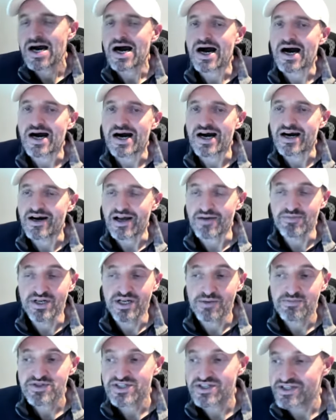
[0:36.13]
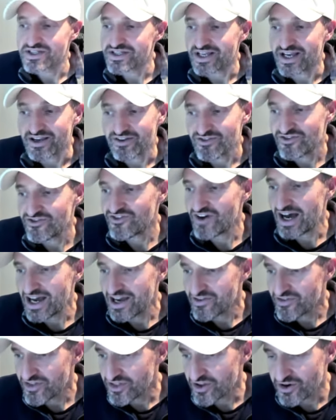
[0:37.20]
Uh, I've been up since like
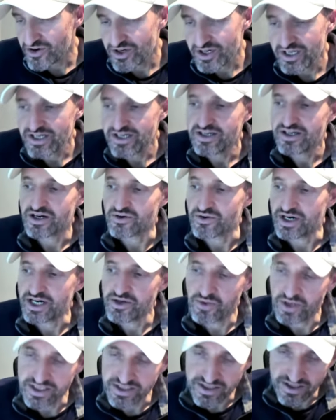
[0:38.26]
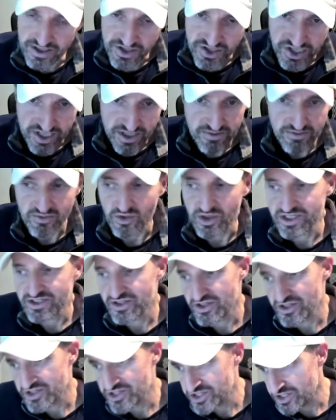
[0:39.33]
five thirty. Already went to the gym, went
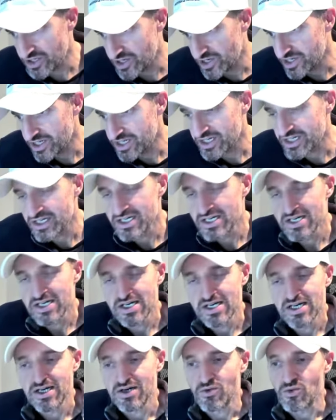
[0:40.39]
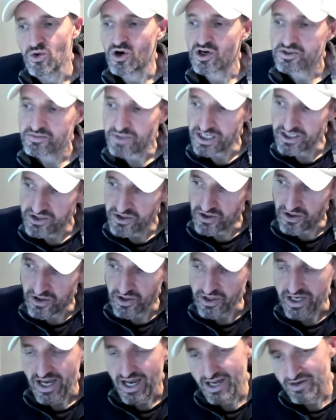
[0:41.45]
to the sauna, walked my
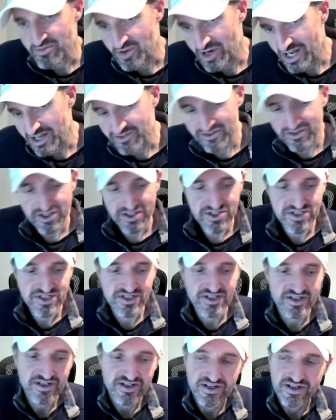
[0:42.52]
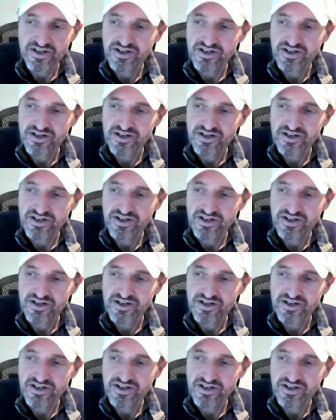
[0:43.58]
dog, had breakfast